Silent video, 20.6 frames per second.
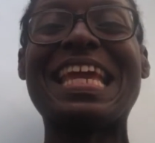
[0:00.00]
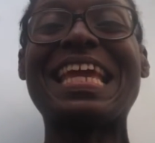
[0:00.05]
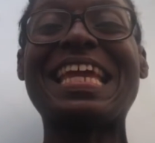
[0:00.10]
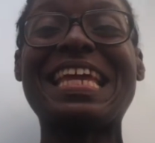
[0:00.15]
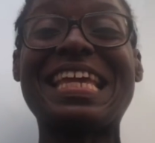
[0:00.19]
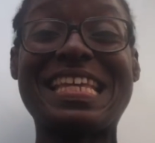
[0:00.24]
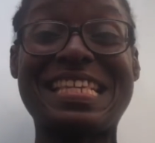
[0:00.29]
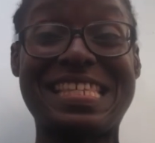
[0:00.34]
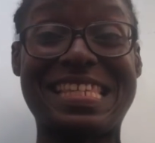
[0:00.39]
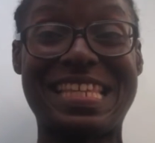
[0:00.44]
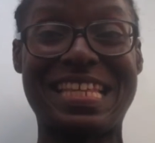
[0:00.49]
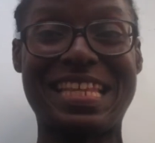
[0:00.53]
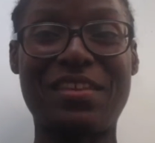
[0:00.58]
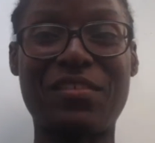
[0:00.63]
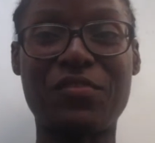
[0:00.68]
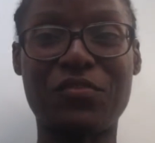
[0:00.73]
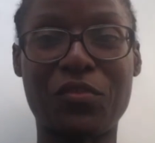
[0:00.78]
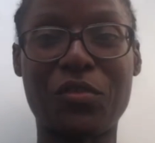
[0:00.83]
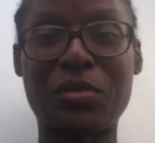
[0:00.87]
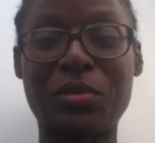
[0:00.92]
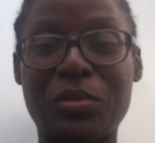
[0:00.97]
easily
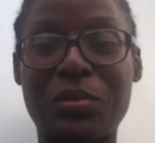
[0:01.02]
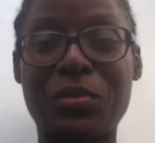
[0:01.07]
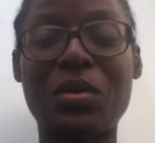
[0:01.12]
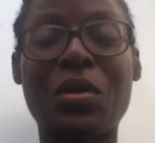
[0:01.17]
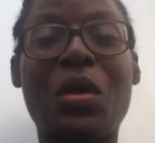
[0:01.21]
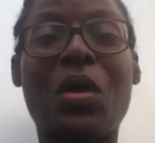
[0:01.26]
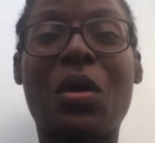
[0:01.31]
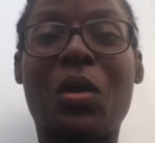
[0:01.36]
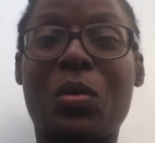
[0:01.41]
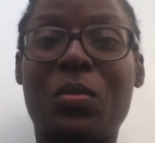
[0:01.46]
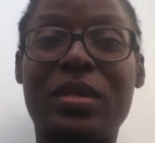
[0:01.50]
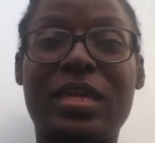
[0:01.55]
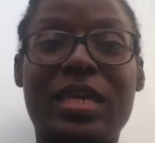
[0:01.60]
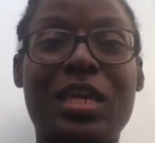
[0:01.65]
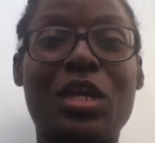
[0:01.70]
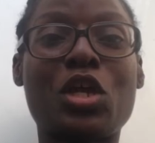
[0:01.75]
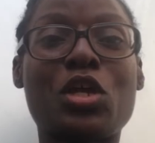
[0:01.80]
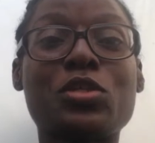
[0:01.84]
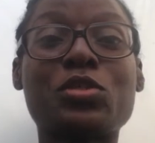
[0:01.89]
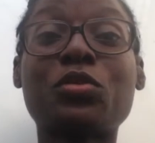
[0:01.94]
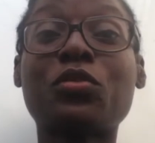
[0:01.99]
follow.
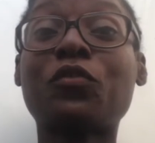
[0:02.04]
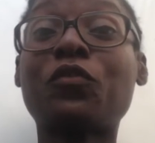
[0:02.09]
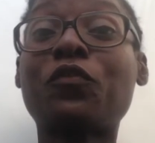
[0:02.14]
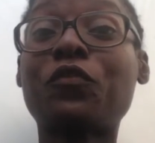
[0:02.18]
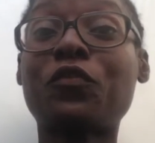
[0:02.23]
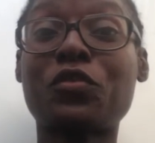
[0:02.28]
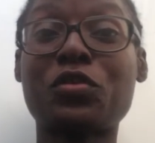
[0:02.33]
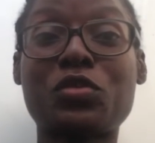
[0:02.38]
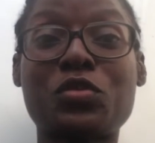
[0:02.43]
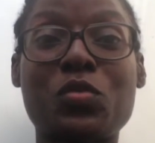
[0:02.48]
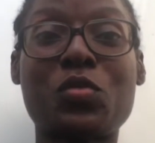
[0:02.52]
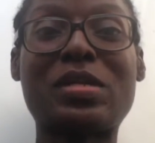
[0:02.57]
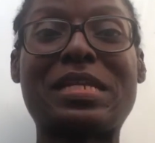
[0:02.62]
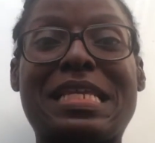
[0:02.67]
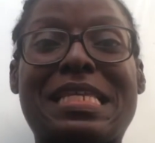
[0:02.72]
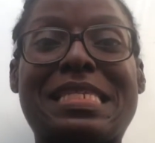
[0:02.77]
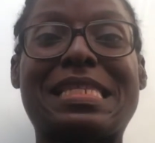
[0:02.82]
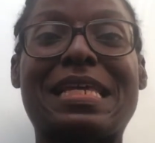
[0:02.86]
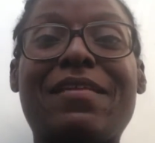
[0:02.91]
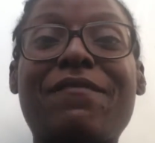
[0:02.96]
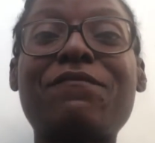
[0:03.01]
So the first one
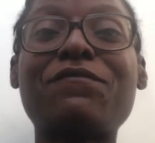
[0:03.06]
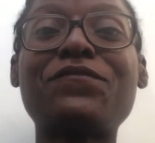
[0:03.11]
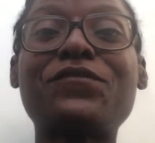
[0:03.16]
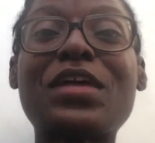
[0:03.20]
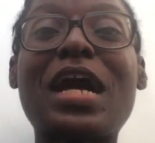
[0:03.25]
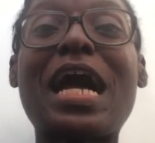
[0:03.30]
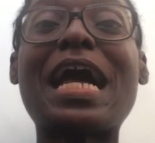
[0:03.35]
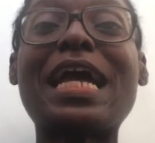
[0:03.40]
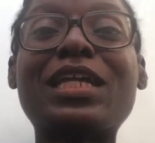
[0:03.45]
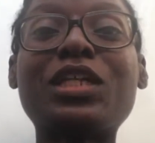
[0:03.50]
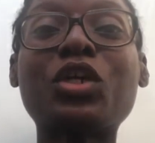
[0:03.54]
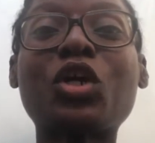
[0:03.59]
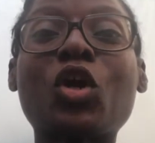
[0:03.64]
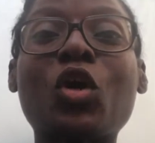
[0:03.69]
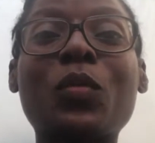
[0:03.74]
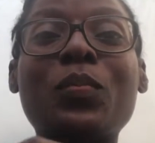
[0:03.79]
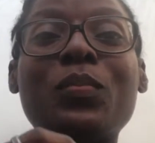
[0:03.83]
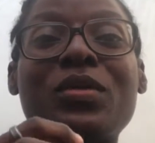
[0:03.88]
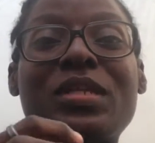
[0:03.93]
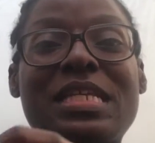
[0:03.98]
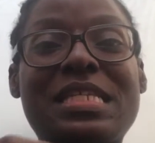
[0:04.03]
is find
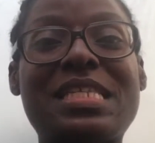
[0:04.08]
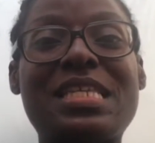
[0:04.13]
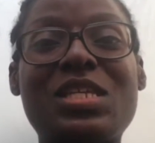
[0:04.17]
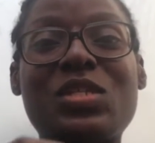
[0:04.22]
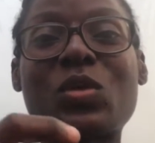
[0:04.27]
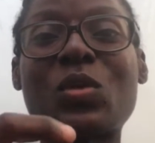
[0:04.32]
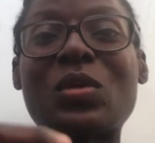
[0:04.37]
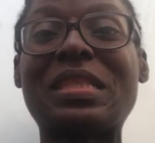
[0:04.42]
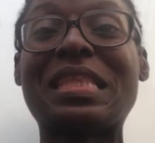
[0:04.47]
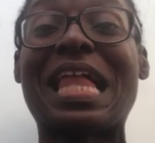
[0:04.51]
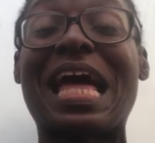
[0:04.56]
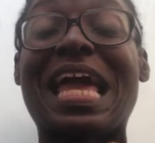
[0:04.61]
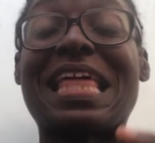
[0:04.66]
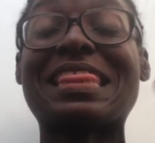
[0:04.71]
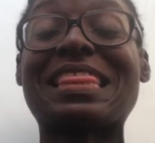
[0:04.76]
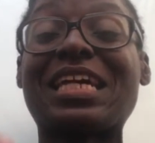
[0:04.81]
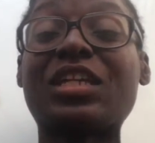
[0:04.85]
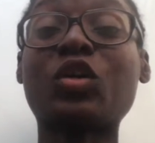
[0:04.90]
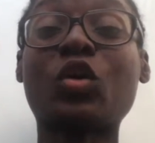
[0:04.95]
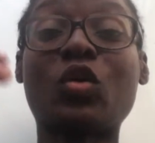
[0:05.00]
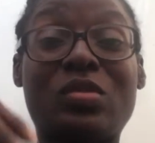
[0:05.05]
communities online
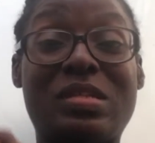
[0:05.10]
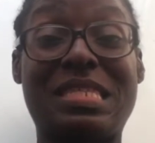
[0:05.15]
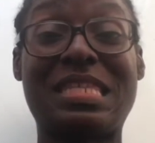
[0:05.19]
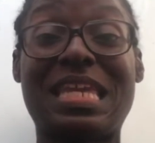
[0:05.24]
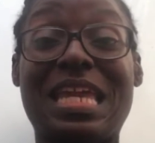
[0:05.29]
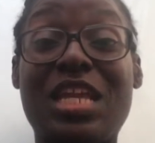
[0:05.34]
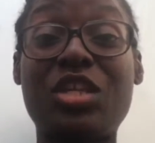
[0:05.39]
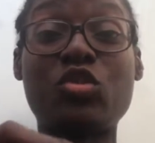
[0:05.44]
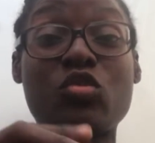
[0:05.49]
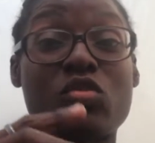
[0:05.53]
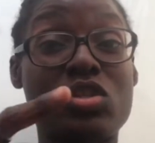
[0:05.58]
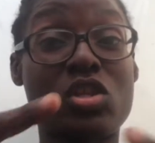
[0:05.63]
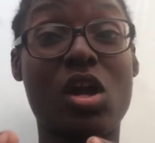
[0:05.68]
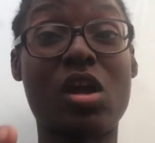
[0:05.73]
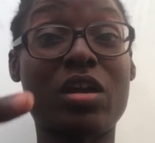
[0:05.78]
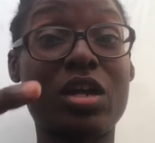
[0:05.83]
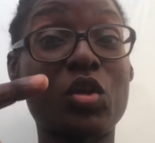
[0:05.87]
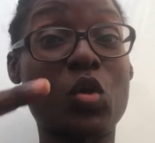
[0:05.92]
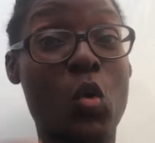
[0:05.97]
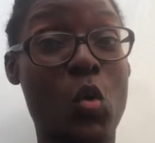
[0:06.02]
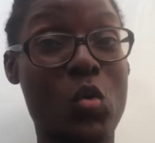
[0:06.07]
that contain your
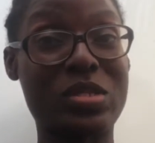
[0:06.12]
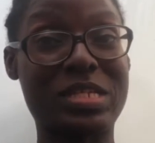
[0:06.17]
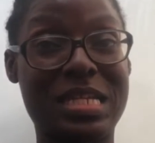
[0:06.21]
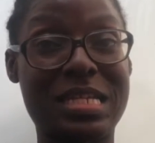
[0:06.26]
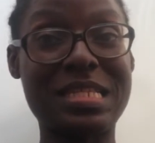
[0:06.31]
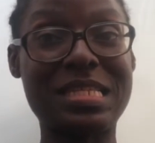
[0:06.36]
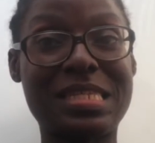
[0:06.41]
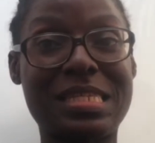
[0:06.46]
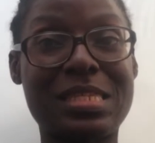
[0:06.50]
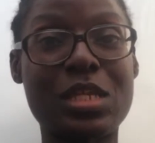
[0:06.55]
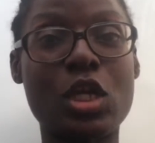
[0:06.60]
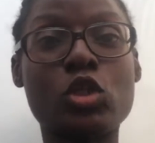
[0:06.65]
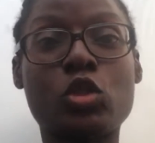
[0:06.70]
target audience.